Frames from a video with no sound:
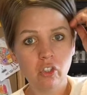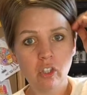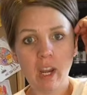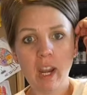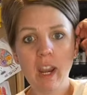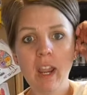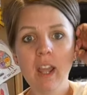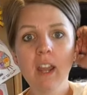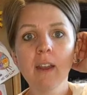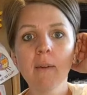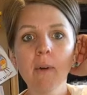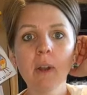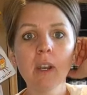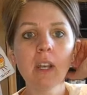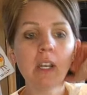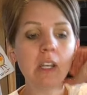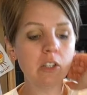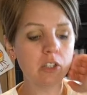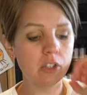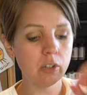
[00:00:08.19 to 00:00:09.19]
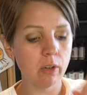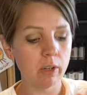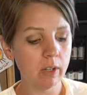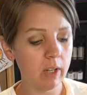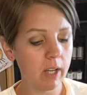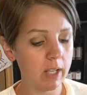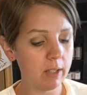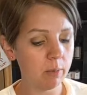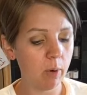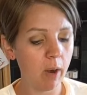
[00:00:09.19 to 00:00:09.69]
and I wanted to show you
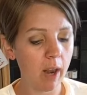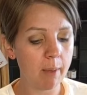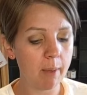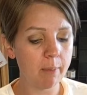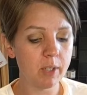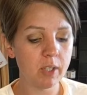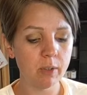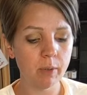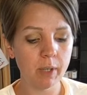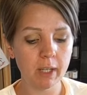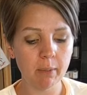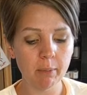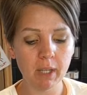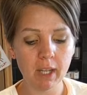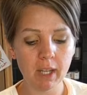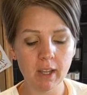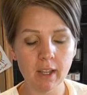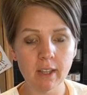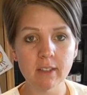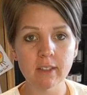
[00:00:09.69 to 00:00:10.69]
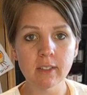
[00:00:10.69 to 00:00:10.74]
guys what I'm doing because